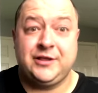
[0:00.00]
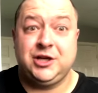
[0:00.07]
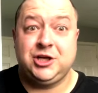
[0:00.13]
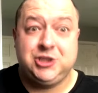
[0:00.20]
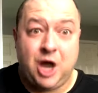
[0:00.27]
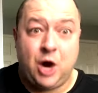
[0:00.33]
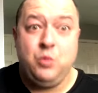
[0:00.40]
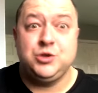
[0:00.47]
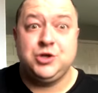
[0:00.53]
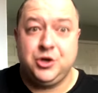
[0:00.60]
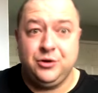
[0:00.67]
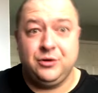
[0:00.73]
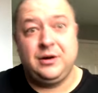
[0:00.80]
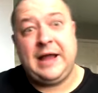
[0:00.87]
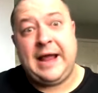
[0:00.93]
The show was
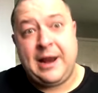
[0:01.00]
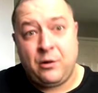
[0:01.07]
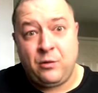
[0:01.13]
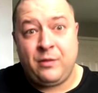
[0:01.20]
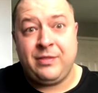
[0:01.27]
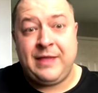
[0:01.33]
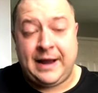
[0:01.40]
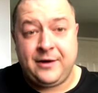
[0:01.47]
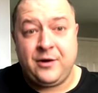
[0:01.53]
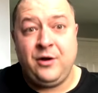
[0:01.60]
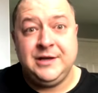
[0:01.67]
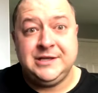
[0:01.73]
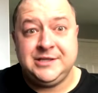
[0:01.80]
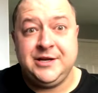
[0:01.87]
good later on that night.